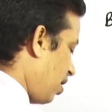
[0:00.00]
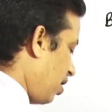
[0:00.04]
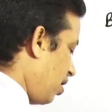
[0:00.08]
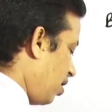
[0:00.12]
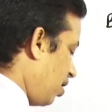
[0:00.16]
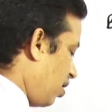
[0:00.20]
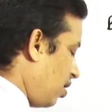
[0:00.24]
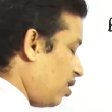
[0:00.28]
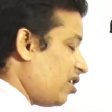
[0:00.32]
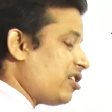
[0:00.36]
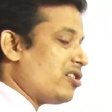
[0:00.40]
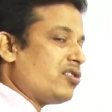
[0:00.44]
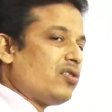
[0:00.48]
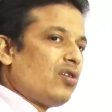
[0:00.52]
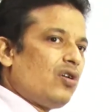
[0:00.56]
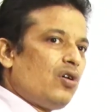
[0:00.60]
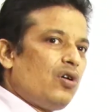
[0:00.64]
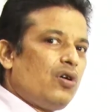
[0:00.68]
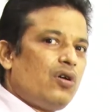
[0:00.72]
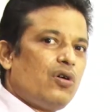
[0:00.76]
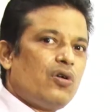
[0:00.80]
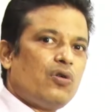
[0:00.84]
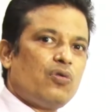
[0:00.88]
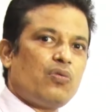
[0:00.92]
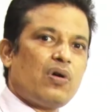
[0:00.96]
also
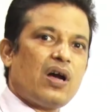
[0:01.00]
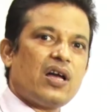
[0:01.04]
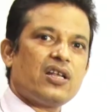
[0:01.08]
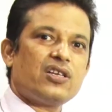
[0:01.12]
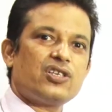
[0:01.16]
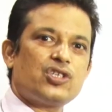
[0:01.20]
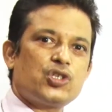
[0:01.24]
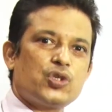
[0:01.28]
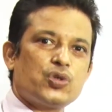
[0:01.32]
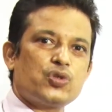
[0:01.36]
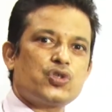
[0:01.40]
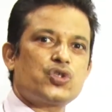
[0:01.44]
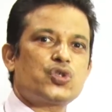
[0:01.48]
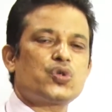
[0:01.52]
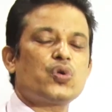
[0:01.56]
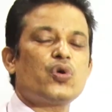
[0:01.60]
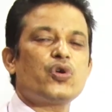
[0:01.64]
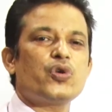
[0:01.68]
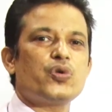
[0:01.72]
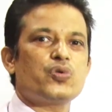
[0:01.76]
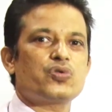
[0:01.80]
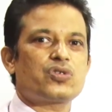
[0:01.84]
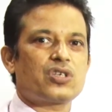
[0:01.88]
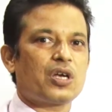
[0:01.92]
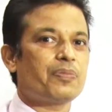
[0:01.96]
want to show
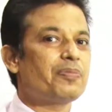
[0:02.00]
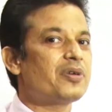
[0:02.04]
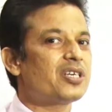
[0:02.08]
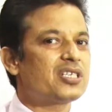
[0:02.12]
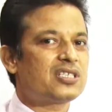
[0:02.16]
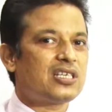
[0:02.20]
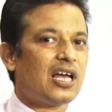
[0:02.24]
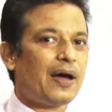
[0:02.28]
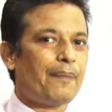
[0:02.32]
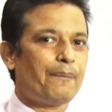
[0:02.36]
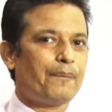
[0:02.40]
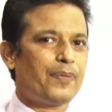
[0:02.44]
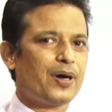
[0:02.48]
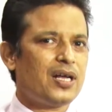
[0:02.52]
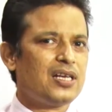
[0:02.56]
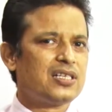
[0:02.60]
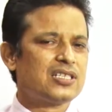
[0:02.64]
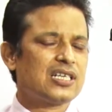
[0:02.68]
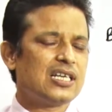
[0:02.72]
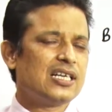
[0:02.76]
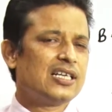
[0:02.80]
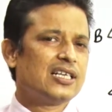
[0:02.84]
you some examples.